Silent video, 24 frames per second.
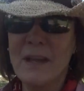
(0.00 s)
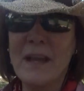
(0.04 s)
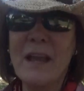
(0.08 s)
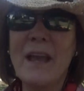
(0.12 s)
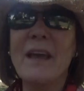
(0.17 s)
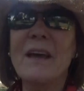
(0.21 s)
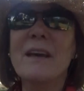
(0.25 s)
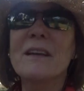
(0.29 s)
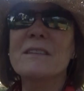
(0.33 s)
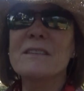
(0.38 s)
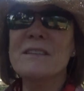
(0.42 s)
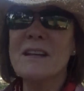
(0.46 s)

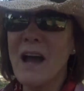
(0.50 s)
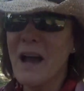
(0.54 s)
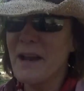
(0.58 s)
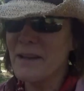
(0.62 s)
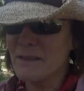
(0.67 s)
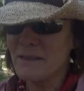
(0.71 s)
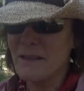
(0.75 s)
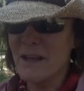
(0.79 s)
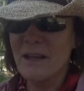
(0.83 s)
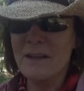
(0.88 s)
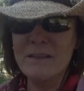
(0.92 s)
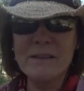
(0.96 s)
And I
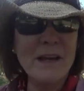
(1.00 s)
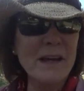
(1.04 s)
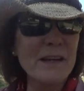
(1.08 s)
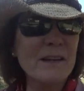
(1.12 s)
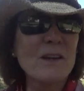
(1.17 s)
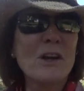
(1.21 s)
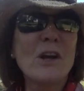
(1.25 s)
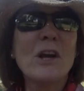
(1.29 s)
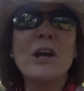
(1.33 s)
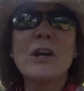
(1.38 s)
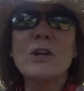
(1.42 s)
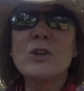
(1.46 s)
think that
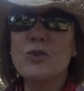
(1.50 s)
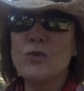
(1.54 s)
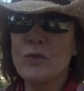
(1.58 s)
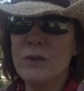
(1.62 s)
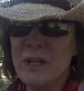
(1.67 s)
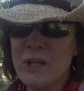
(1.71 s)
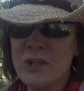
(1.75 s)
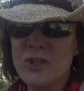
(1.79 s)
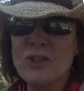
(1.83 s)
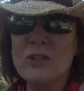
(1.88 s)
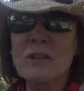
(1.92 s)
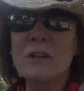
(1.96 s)

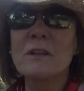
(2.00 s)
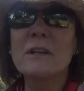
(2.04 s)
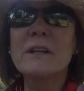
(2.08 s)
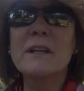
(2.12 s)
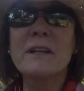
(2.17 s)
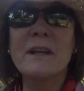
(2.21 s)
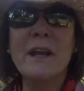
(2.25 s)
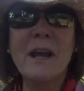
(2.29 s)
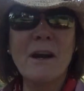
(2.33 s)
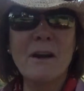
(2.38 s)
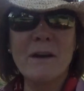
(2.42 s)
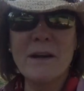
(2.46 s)

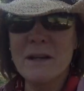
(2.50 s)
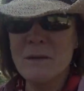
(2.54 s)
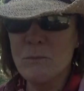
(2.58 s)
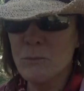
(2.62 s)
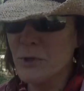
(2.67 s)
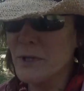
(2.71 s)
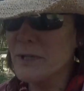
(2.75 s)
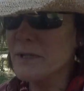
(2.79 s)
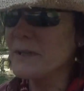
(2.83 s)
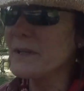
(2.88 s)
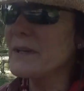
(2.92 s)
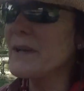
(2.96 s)
traditionally Gary and
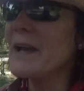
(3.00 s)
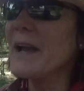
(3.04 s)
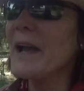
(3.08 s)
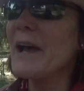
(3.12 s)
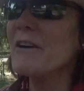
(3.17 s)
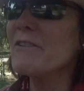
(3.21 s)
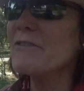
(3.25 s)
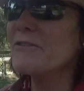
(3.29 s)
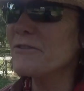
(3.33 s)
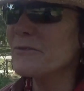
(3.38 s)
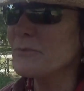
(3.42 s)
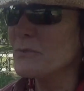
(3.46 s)
Brenda
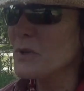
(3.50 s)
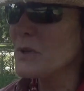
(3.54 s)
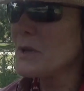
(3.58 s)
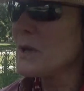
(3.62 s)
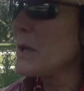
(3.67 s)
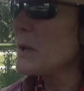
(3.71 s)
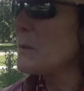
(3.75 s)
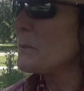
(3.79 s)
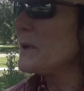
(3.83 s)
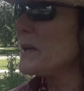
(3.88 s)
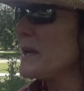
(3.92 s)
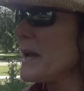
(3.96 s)
have
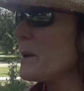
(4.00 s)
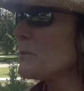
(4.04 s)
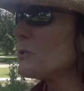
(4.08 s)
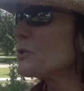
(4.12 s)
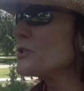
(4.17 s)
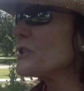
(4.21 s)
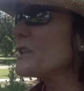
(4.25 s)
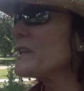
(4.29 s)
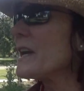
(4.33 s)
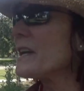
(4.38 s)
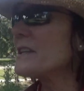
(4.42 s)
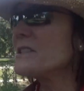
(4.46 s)
been able
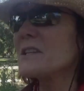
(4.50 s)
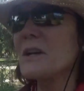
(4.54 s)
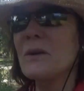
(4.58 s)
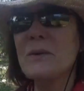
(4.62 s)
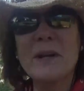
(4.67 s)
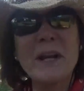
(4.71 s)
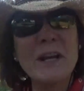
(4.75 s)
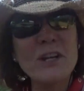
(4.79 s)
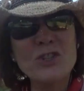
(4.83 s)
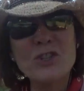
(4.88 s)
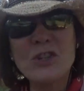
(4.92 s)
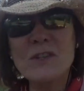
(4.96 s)
to get
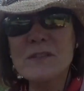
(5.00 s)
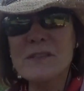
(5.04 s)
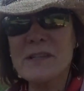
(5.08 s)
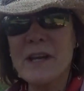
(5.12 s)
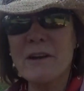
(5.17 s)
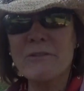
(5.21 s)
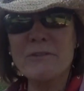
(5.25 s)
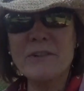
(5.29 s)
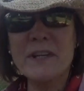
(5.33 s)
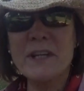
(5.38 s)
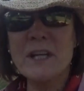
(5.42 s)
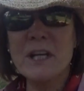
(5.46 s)
donations
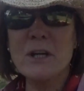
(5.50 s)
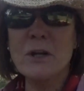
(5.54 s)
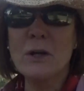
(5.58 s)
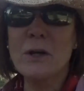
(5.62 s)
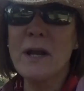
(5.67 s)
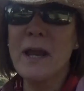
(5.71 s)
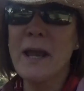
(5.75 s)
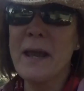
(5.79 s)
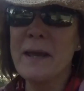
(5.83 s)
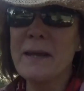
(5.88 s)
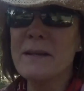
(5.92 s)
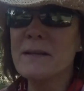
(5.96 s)
every
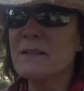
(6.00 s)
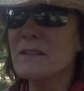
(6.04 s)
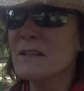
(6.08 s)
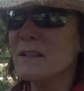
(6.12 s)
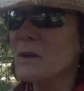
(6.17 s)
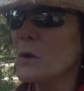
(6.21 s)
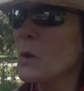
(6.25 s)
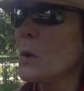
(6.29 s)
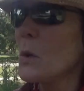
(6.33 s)
year, and